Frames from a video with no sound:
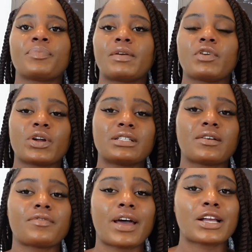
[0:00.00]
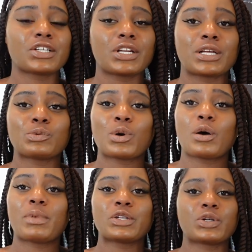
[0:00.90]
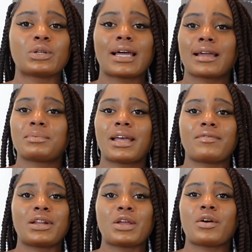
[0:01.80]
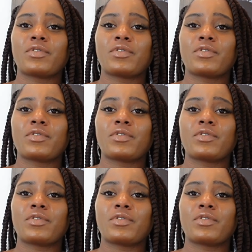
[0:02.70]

If you're into fashion as well, make sure you like up that video.